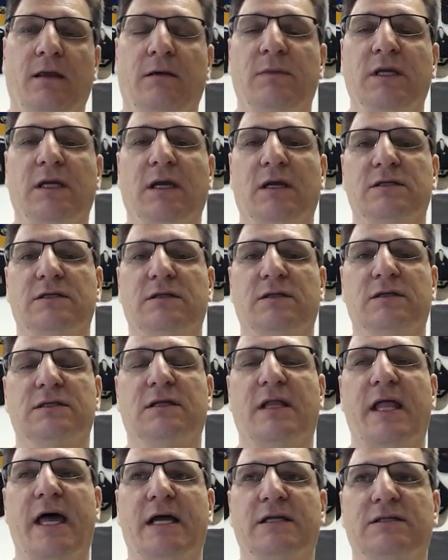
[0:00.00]
because in this
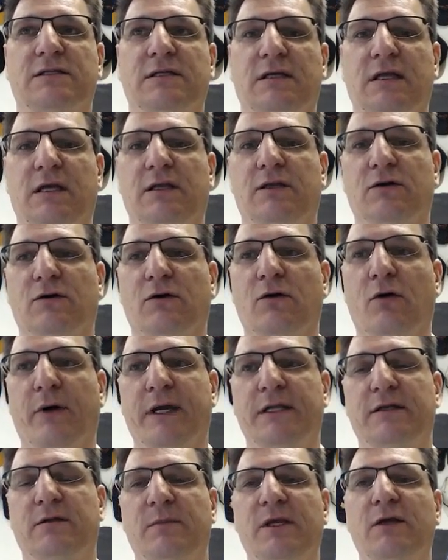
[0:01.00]
class, again, you're
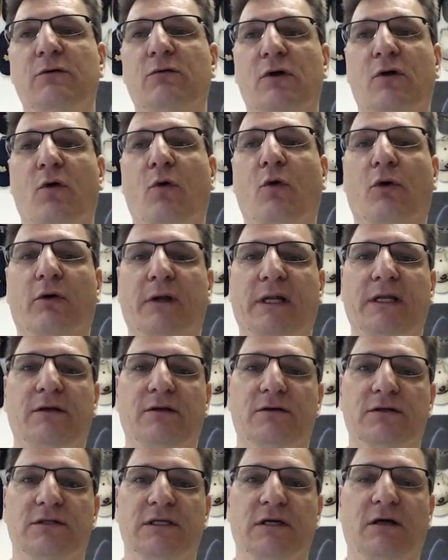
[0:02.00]
going to be recording
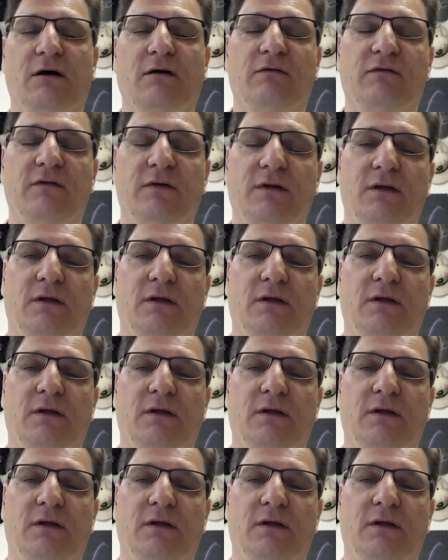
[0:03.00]
yourself